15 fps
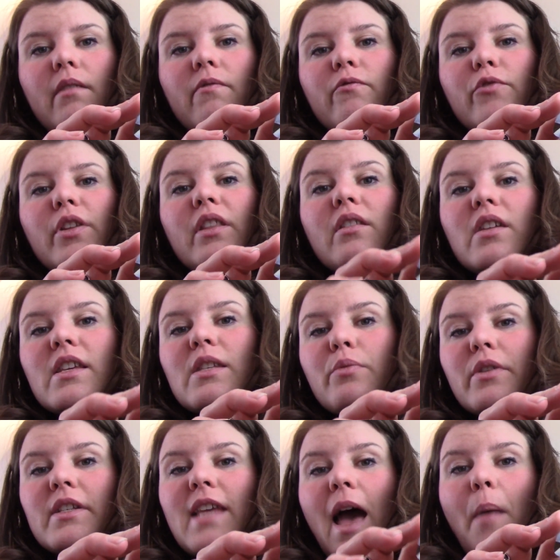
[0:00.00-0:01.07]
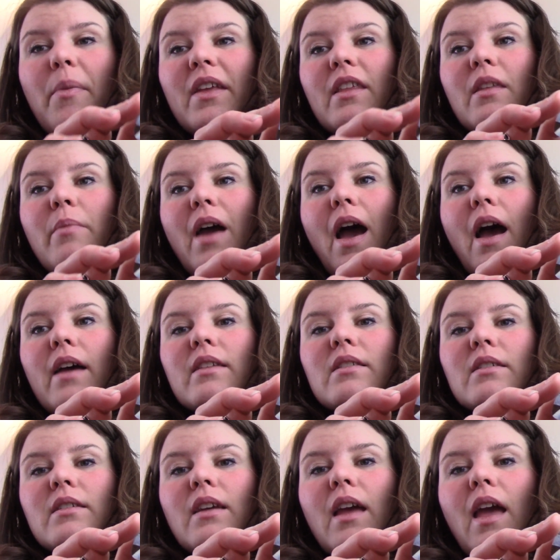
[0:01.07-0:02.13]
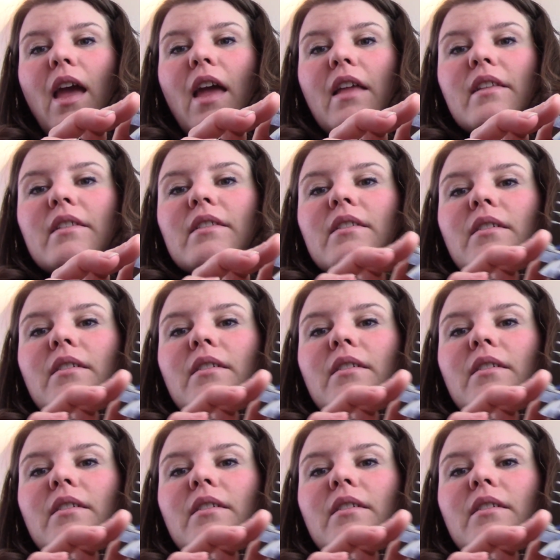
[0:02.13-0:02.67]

release what has happened in the past and